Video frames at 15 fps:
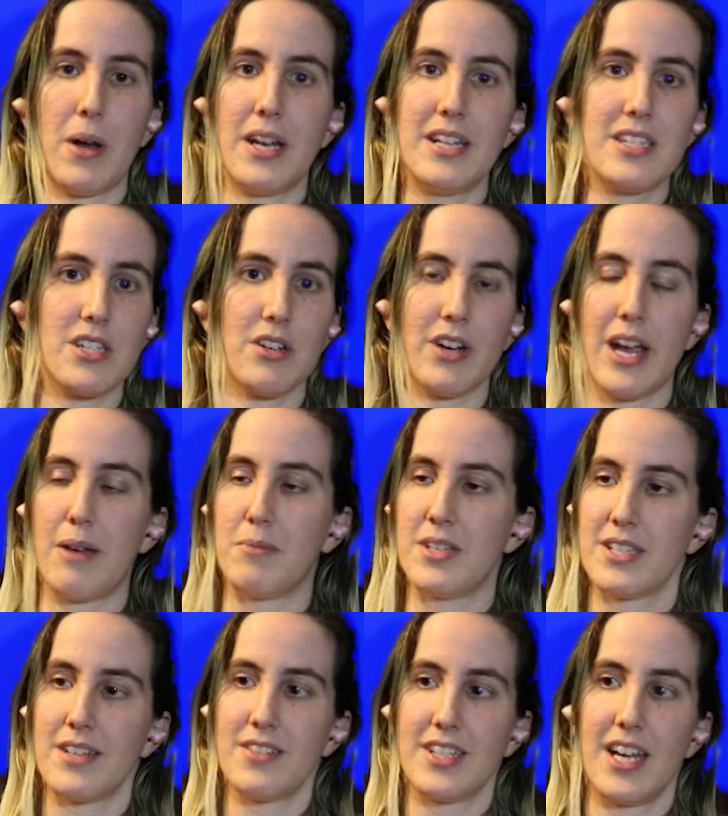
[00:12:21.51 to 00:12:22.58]
on Instagram
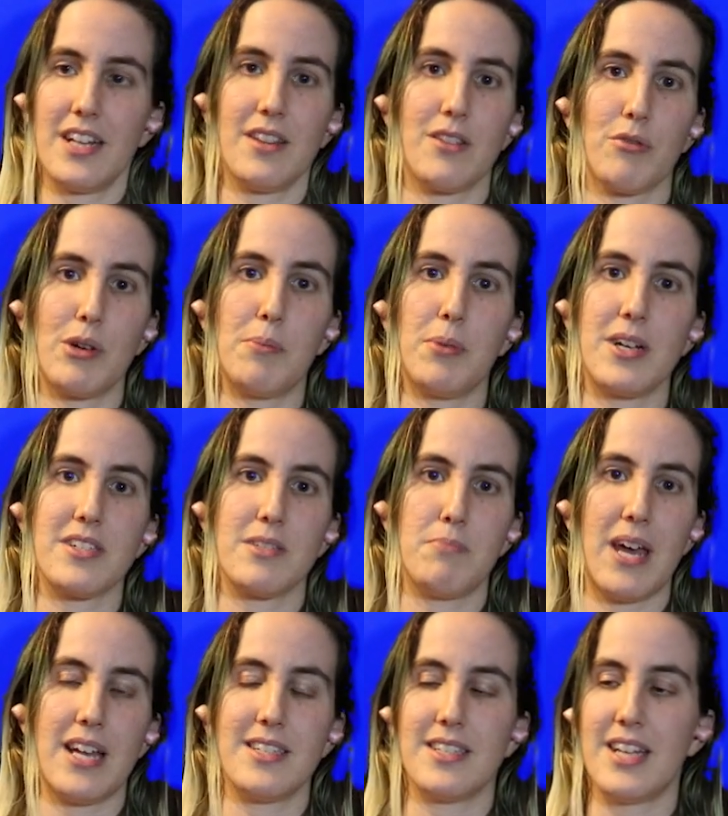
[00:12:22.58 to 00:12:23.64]
because I was getting 3+
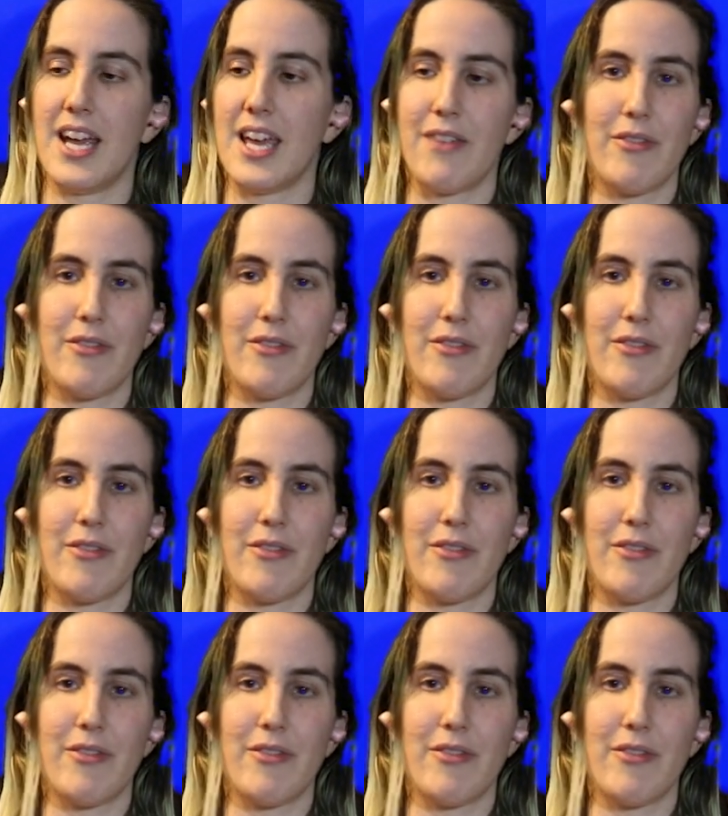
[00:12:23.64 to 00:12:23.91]
bans a day,